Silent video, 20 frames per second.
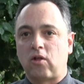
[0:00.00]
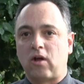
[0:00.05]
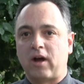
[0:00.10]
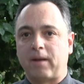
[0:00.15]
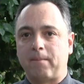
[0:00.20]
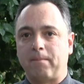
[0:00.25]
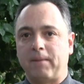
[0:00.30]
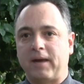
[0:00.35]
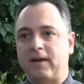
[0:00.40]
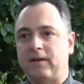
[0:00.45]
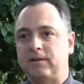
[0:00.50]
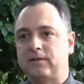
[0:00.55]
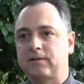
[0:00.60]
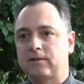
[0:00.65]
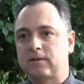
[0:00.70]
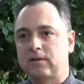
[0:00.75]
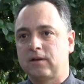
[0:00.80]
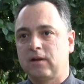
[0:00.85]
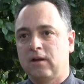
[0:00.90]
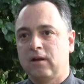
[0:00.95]
client
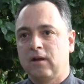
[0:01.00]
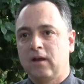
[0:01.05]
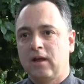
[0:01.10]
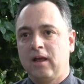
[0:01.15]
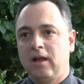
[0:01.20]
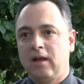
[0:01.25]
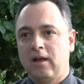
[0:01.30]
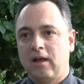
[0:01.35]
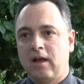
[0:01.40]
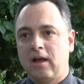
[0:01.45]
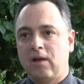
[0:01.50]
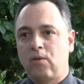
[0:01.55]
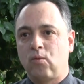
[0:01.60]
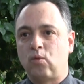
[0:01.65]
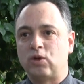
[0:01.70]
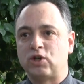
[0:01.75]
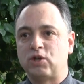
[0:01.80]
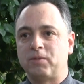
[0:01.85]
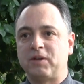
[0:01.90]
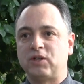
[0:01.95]
base,
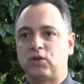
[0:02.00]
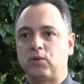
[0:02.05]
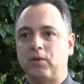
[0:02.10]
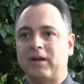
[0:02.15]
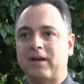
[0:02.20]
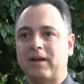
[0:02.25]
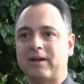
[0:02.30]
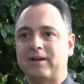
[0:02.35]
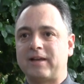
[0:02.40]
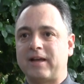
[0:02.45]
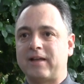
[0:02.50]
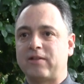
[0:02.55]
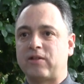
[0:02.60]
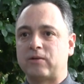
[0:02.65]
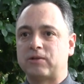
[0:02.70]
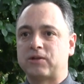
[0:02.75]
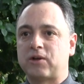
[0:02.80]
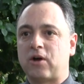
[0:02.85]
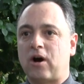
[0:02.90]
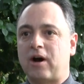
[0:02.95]
which means we can take
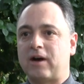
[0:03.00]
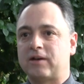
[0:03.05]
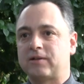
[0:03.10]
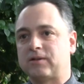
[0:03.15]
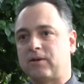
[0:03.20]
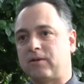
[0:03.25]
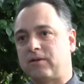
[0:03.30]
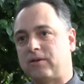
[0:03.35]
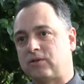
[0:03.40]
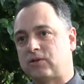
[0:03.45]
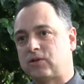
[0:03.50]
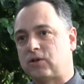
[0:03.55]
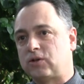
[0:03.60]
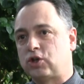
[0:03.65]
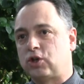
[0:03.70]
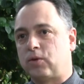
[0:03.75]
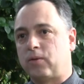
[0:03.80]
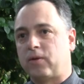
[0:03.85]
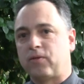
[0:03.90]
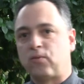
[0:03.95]
those costs that are
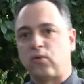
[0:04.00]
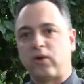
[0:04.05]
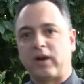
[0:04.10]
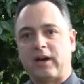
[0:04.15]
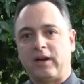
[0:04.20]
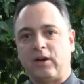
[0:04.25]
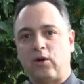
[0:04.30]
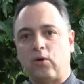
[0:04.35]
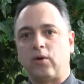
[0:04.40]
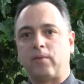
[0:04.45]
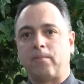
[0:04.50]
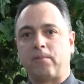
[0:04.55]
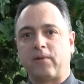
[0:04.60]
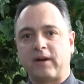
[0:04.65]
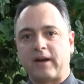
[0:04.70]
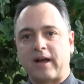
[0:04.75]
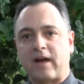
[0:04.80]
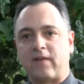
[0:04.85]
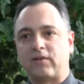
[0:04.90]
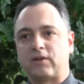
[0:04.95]
associated with radio and
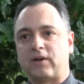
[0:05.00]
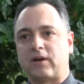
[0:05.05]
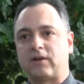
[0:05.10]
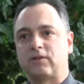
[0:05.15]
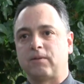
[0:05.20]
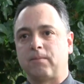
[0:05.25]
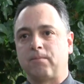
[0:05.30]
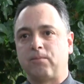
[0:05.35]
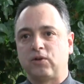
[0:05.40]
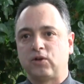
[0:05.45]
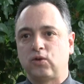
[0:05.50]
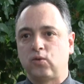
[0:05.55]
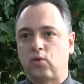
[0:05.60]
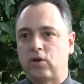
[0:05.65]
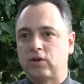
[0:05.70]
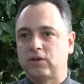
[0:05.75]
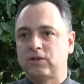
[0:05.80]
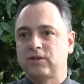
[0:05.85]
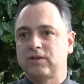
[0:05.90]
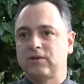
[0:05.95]
print advertising and put
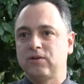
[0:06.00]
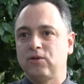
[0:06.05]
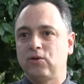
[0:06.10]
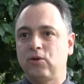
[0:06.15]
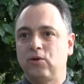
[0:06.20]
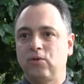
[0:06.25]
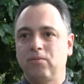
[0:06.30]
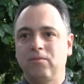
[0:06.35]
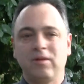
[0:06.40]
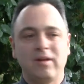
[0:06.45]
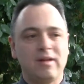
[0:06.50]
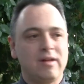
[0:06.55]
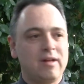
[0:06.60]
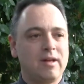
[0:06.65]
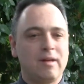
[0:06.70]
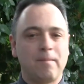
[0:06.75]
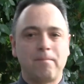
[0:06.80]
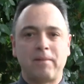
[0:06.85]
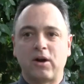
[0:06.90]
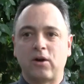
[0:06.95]
towards to
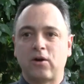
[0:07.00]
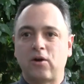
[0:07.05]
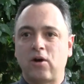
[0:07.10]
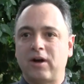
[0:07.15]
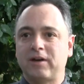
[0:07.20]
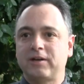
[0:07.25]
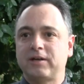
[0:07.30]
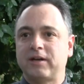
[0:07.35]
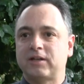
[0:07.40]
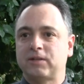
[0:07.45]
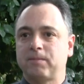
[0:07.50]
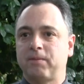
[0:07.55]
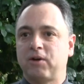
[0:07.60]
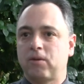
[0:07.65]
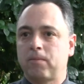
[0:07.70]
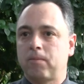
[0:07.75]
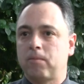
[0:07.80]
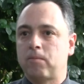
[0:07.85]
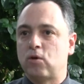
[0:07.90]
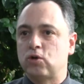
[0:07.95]
better contests,
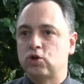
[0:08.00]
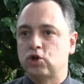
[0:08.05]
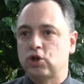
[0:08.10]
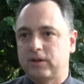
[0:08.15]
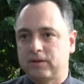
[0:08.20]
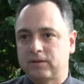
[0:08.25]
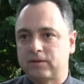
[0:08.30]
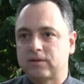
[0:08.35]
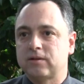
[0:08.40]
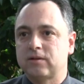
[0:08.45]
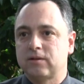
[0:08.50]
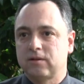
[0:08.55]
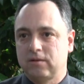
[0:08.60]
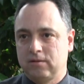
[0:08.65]
better promotions.